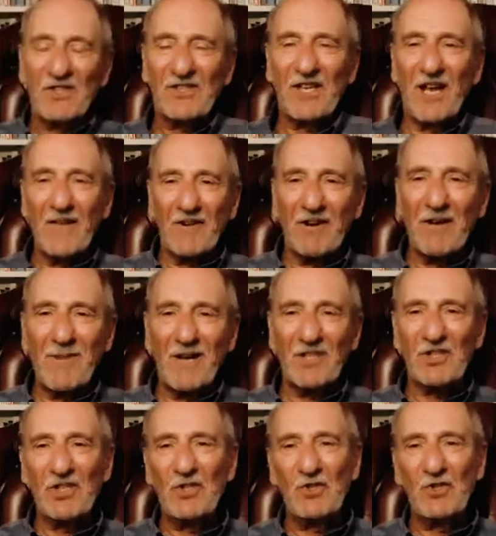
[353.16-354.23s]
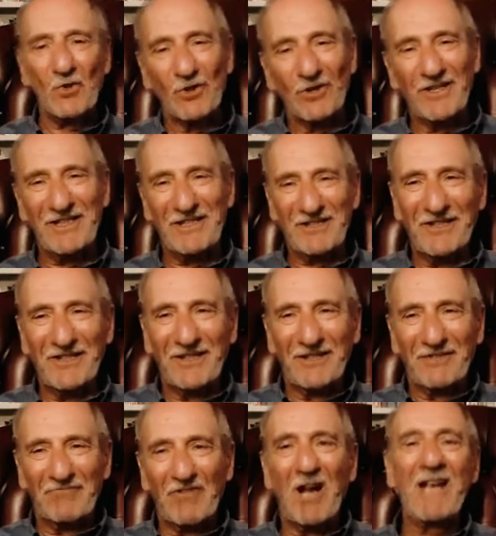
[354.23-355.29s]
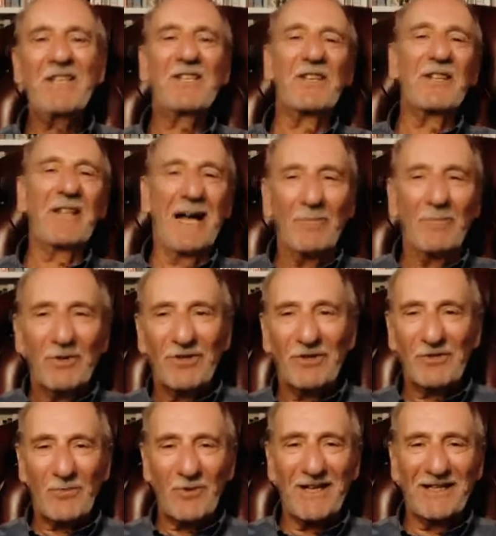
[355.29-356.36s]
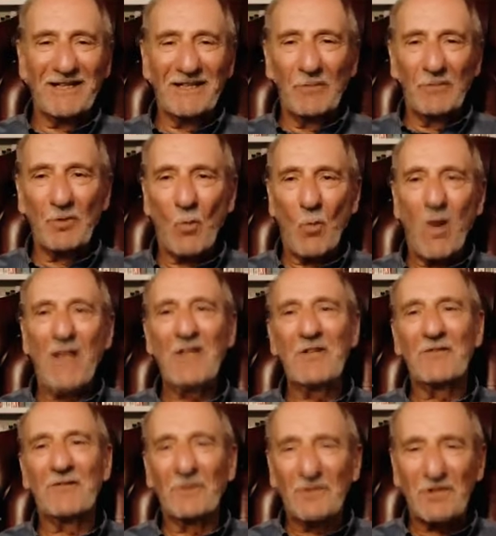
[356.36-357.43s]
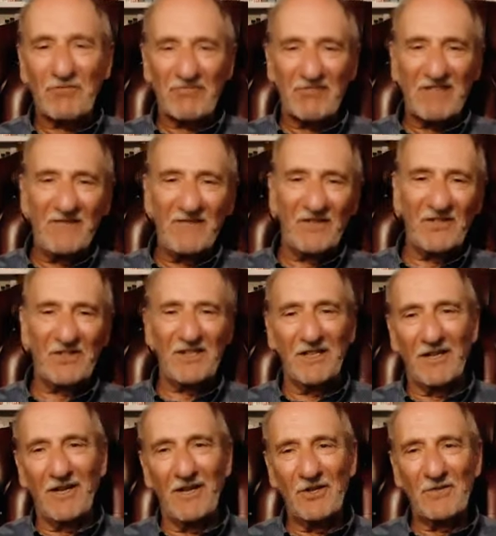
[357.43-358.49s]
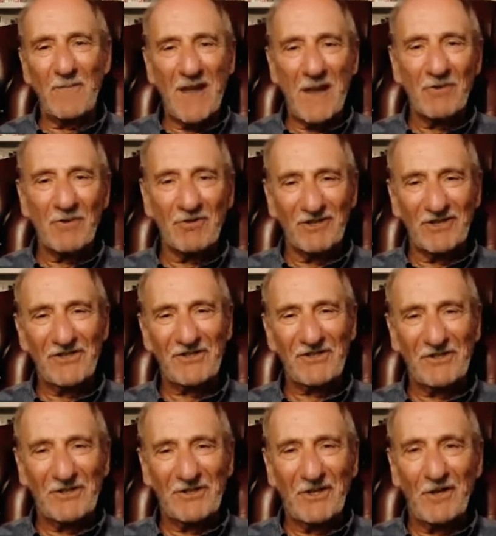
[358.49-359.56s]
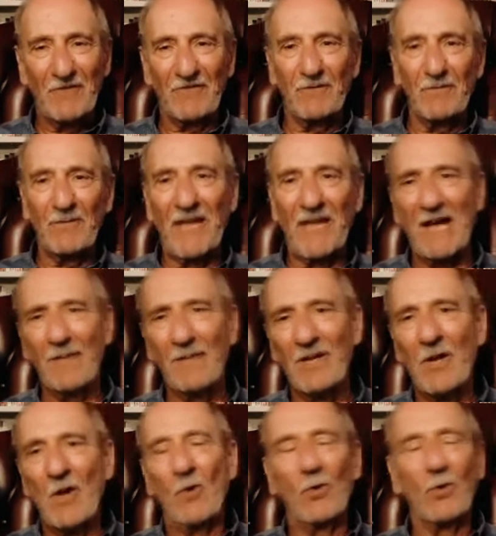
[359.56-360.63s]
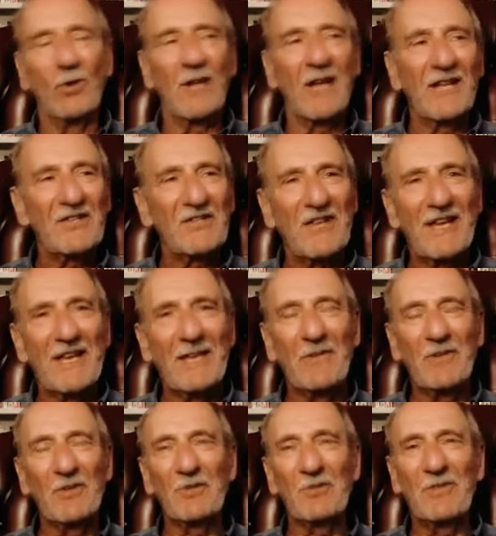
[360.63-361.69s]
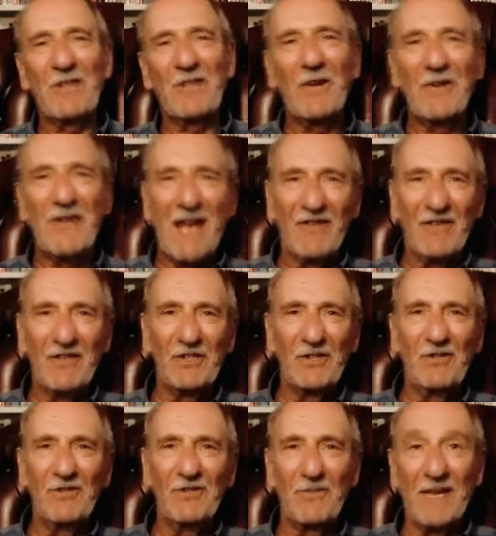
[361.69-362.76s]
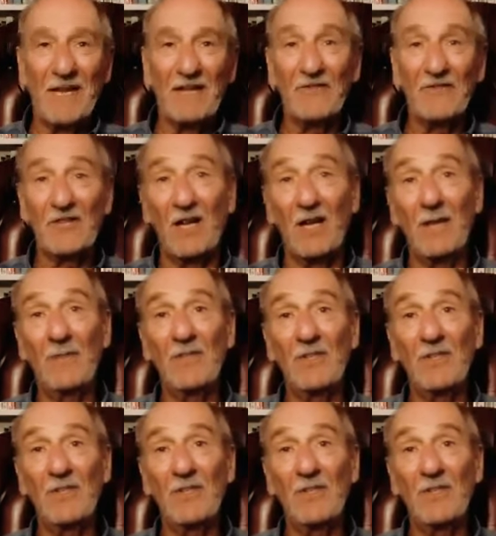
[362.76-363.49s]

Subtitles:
to say, I very much enjoyed writing that book as well. It was wonderful to revisit those memories, you know, from now. But all I'll say, because we don't have a huge amount of time,